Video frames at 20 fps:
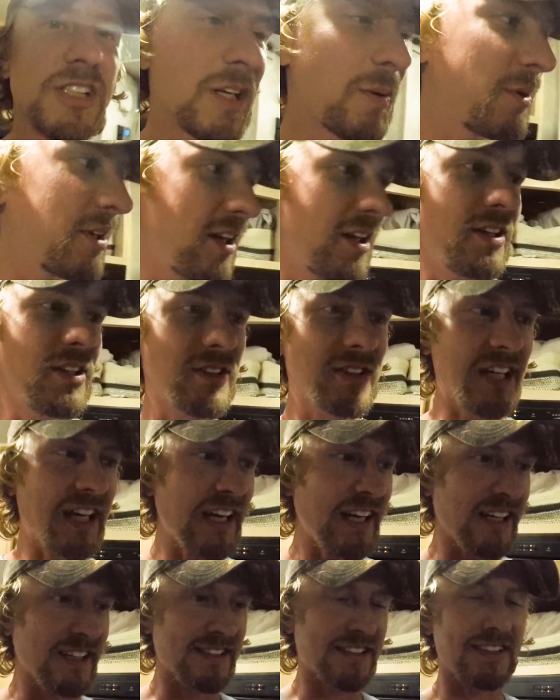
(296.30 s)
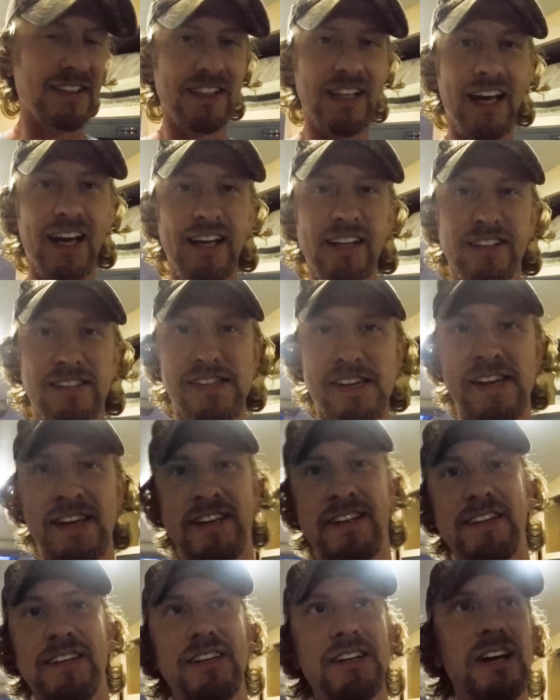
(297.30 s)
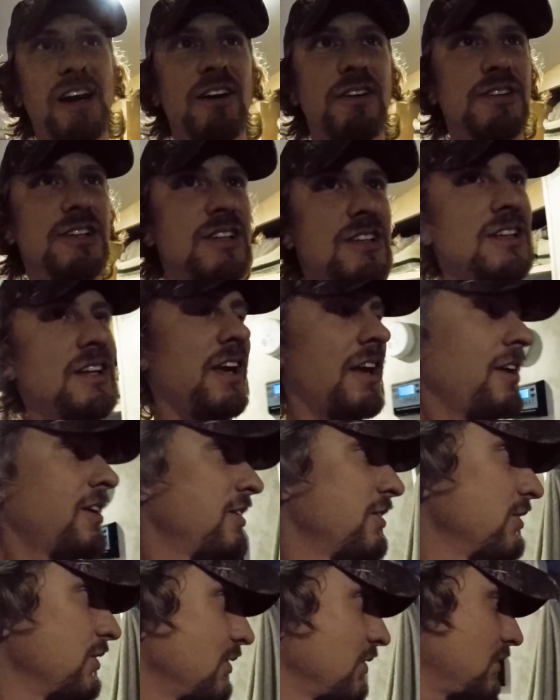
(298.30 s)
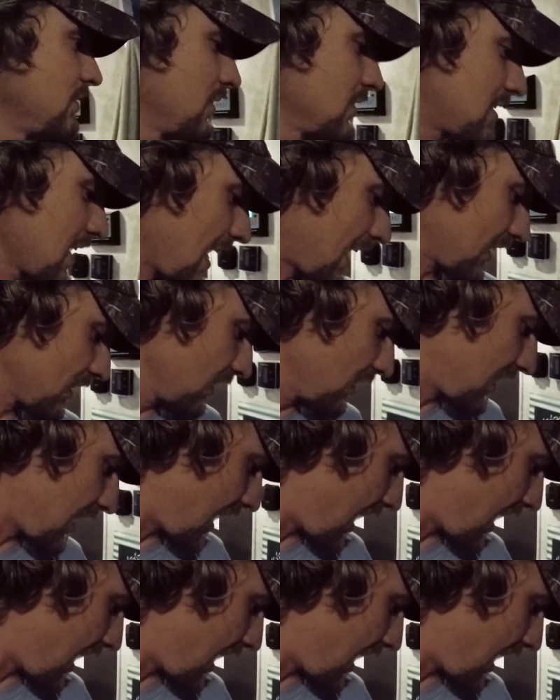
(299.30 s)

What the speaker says: some of the little things that you take a look